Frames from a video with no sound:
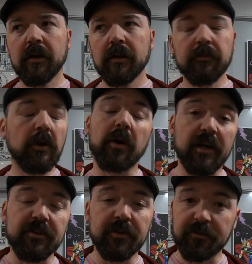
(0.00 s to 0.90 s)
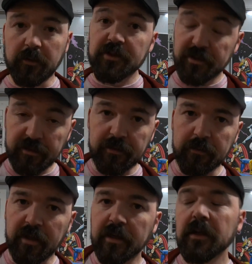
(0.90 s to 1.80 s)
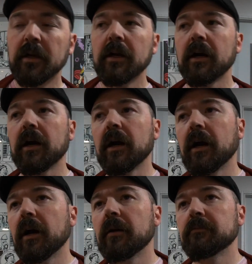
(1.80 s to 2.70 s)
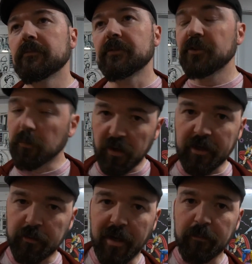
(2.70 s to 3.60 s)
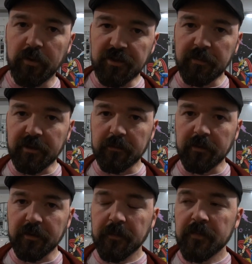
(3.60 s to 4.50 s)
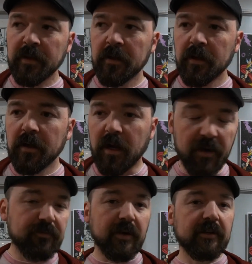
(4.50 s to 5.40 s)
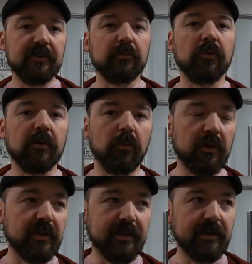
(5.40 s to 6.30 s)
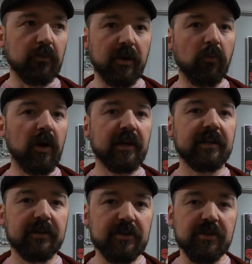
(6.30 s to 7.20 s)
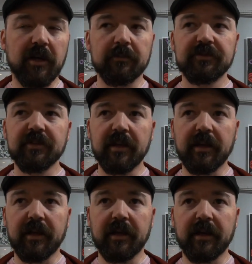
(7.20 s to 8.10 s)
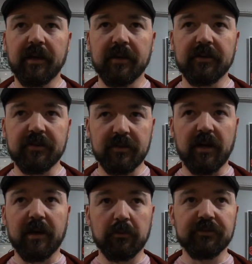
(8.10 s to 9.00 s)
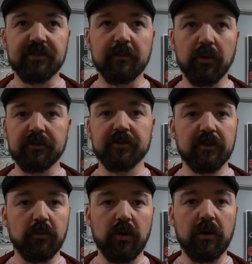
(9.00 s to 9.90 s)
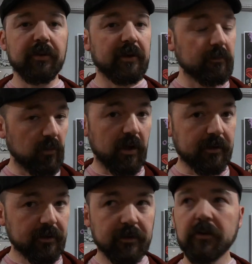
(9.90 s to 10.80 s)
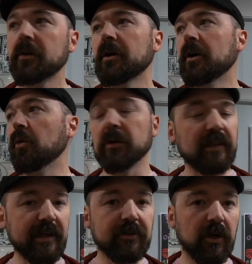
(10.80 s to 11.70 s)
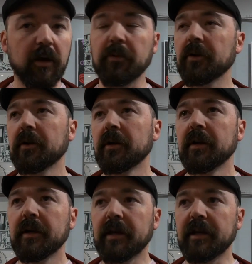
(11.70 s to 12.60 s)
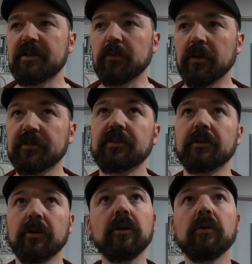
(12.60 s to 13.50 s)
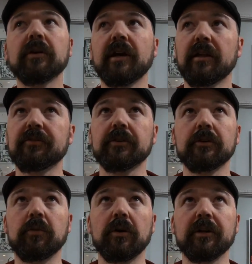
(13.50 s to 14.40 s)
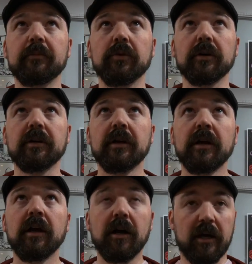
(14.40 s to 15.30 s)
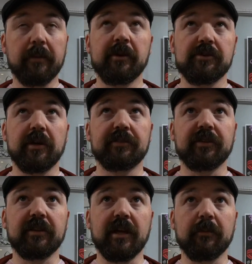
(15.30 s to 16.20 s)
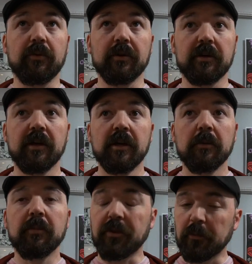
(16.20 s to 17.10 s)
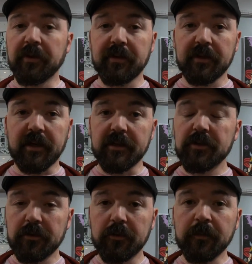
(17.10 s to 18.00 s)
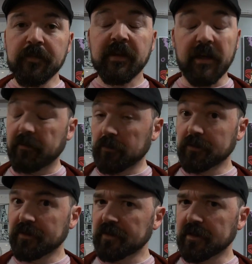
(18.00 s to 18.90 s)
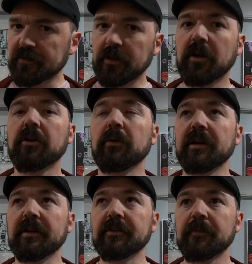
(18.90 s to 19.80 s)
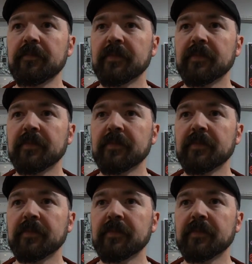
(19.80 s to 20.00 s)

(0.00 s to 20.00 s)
No, actually your storage didn't do that. You bought a crap book to begin with. I'm finding this more and more lately where I'm walking into shops and I will see books on the wall that are modern or late copper age books. And you go, oh, okay, that's a good quality book. I'm interested in that book. But the one thing that I do, and I've learned this lesson the hard way, is